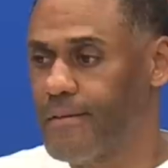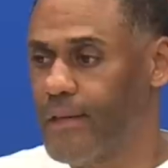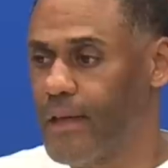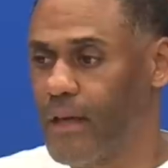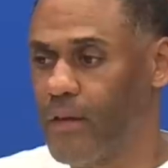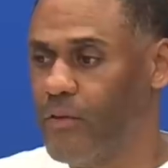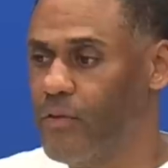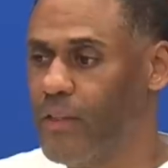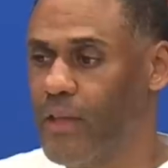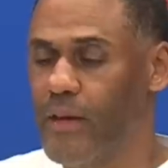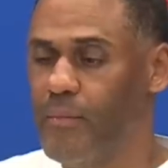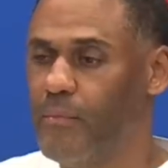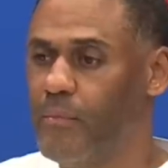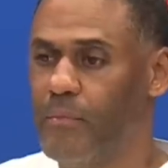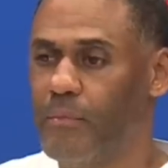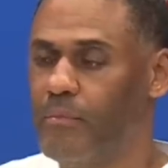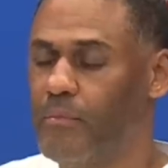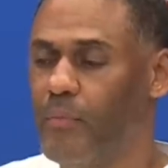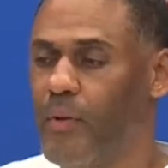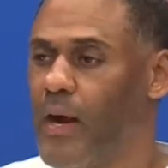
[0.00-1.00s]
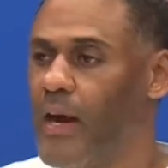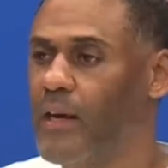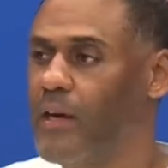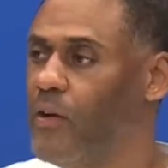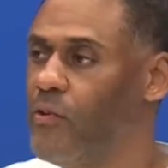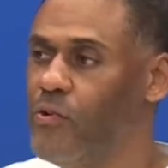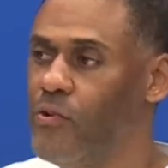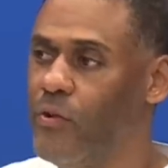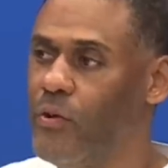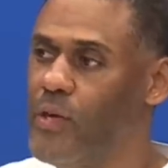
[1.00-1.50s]
I don't think
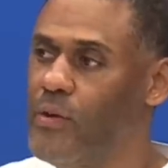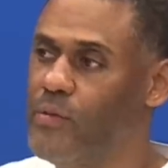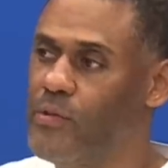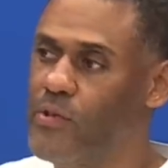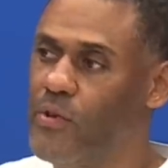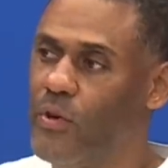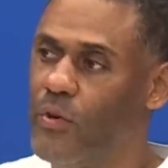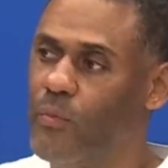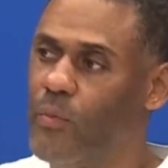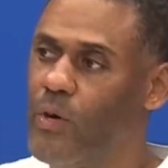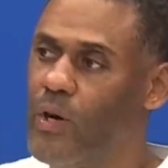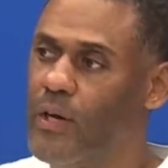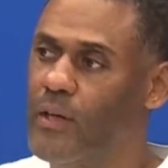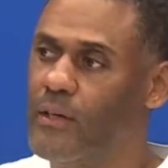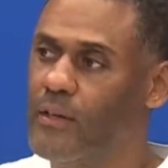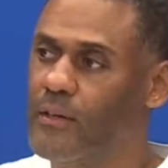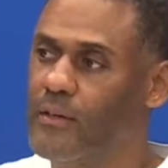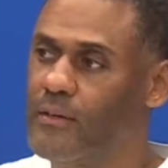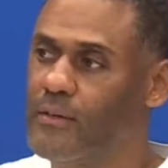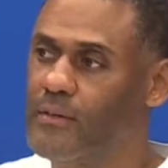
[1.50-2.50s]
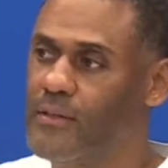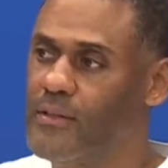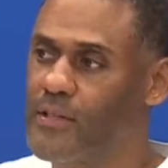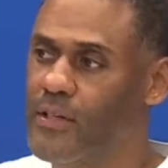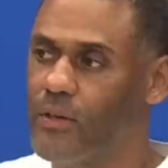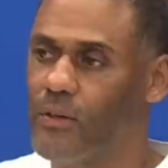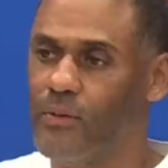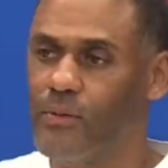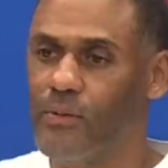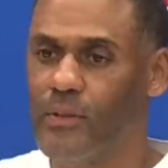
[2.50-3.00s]
Paolo knew he was going to win.
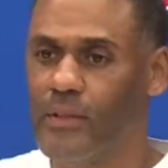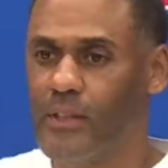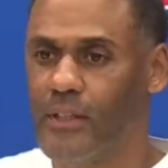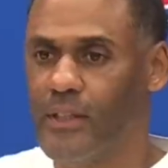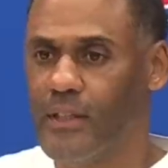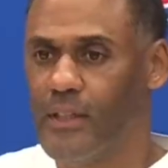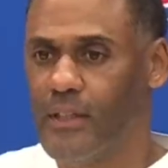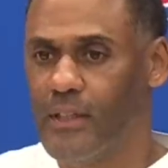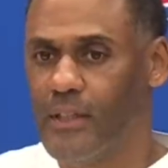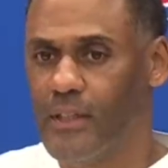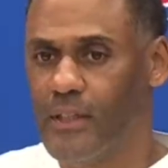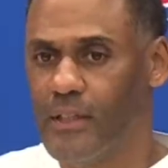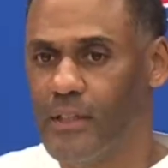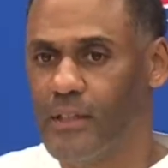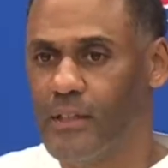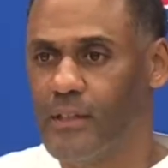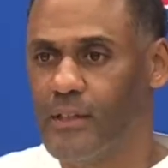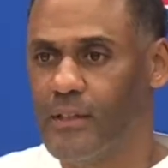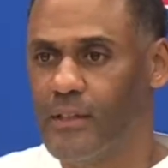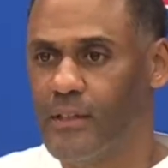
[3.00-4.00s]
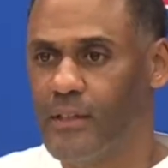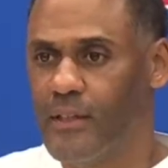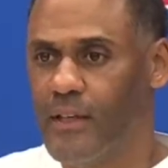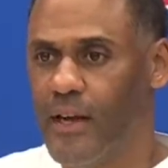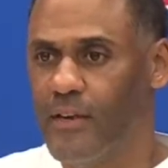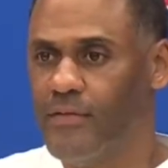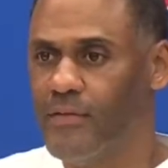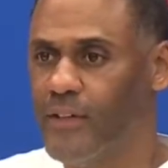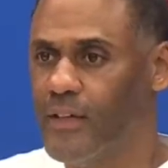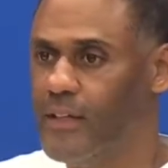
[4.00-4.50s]
So
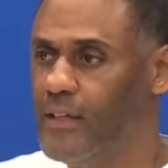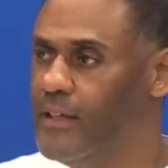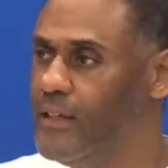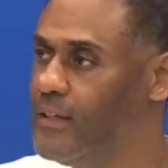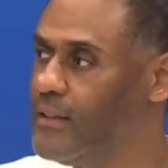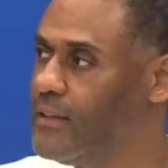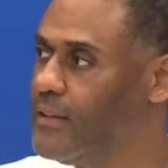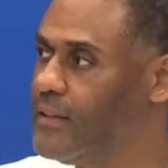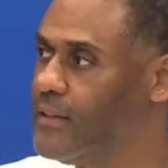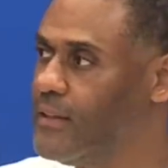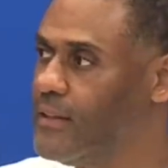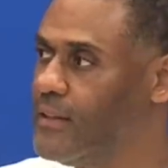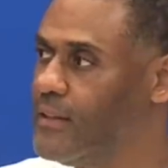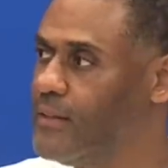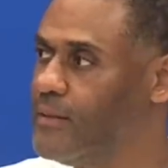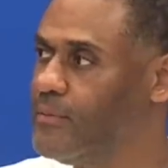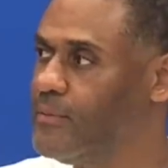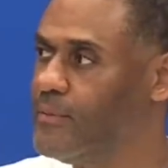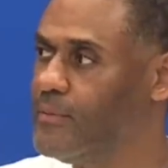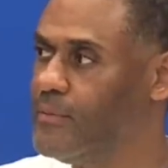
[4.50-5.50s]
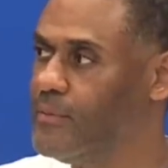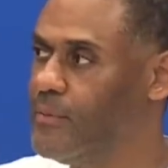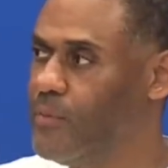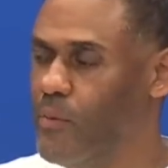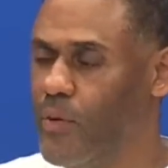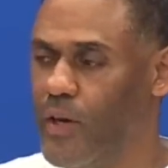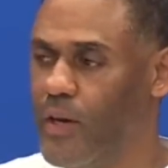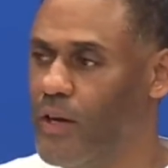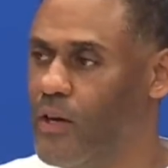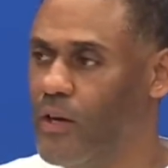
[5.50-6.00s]
definitely
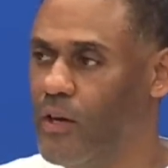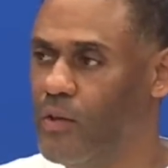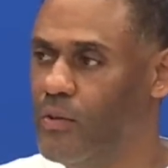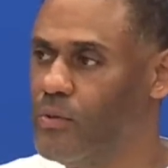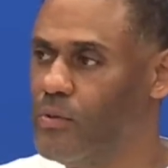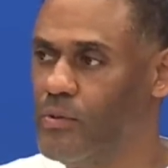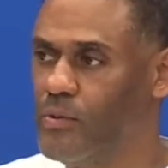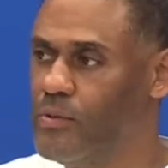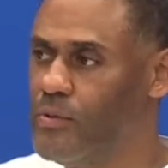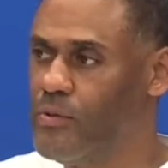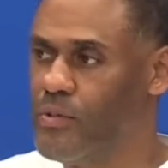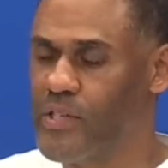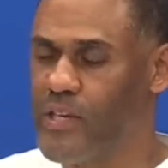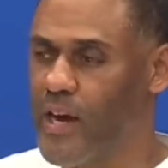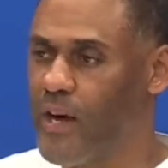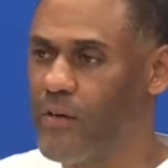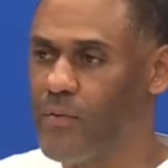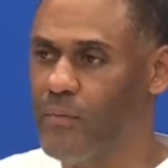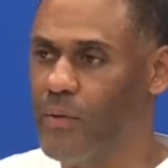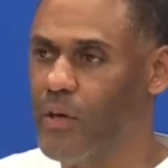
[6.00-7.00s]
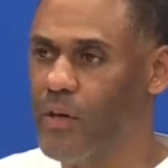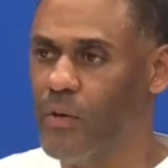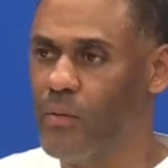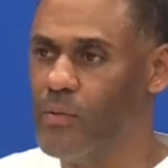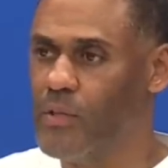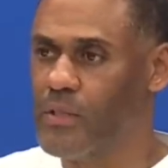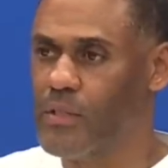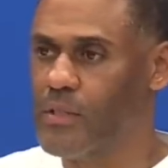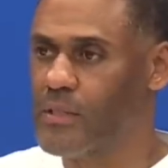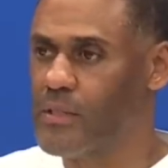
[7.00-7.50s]
we didn't know Sacramento
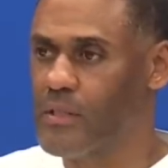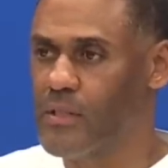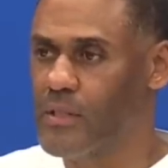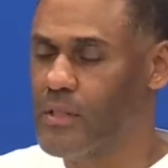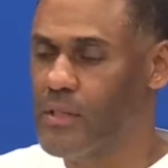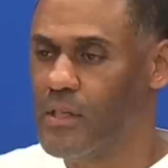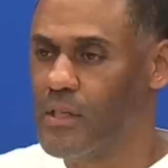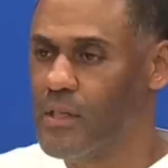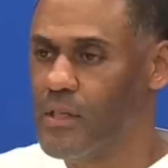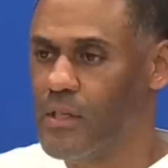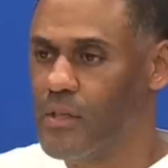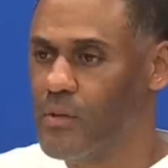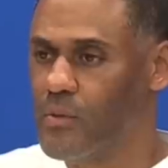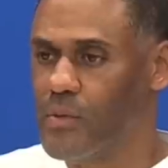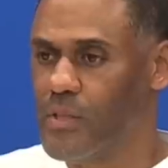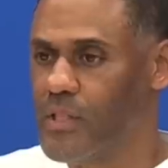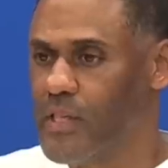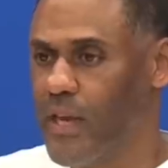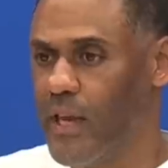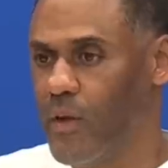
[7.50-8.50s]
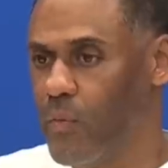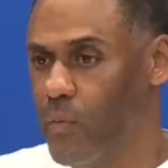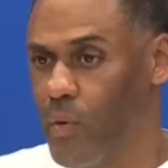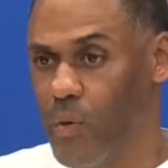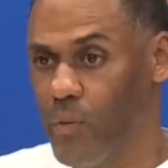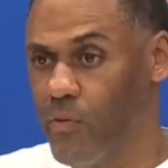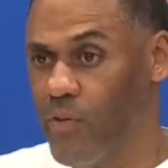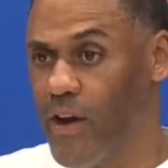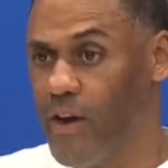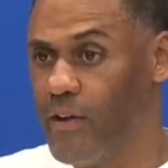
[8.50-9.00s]
was taken. We
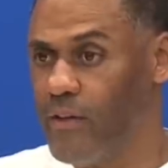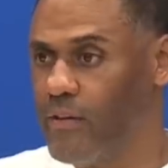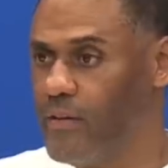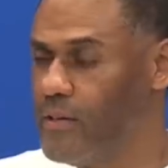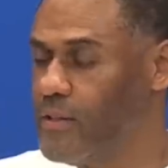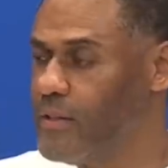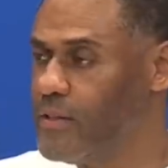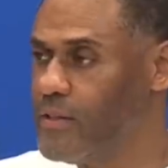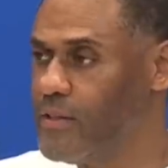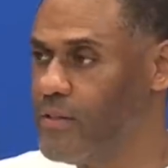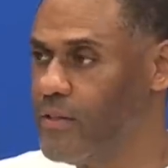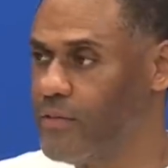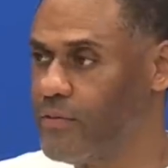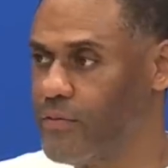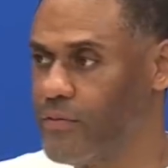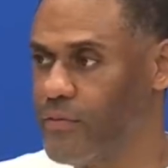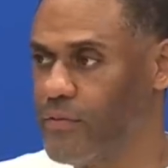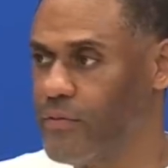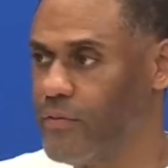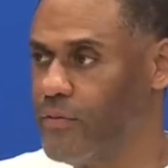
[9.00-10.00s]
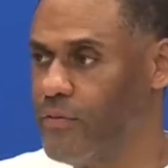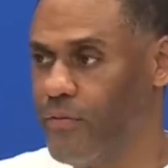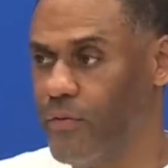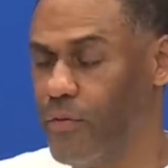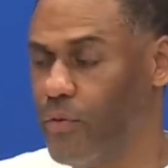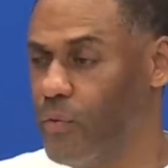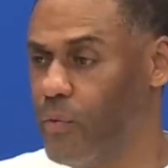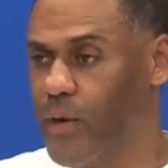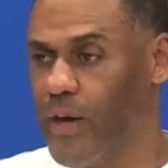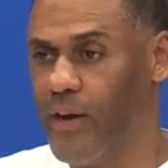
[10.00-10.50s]
were ready
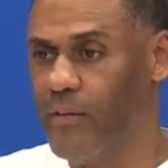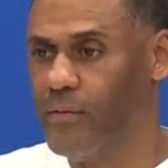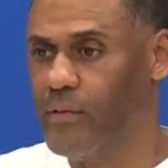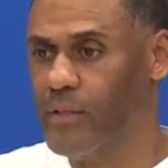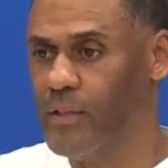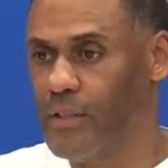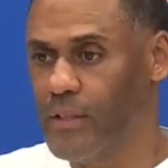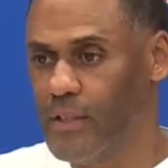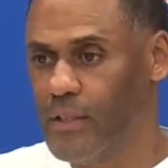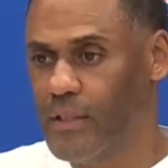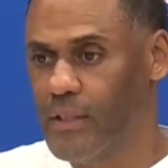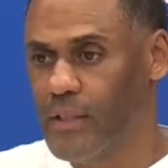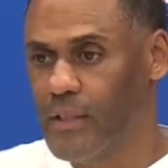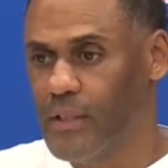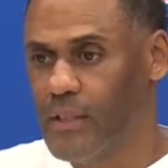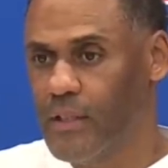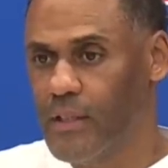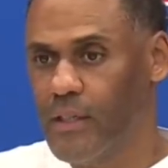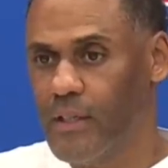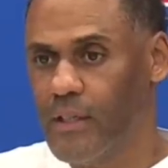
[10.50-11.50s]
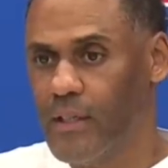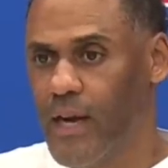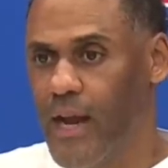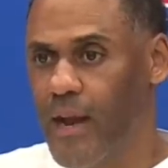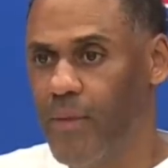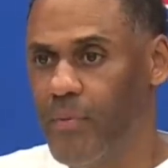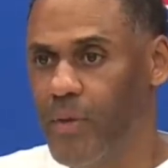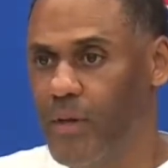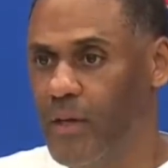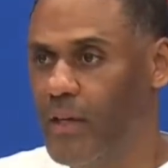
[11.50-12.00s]
for whatever
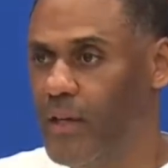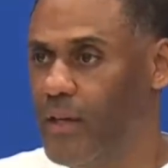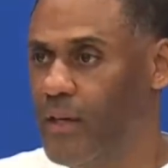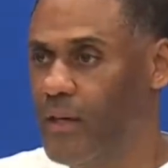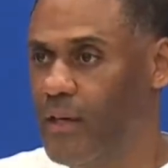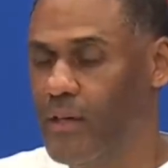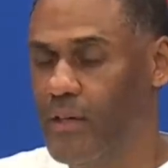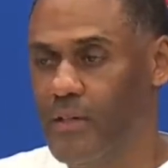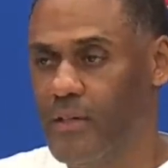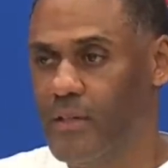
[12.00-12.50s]
happened. And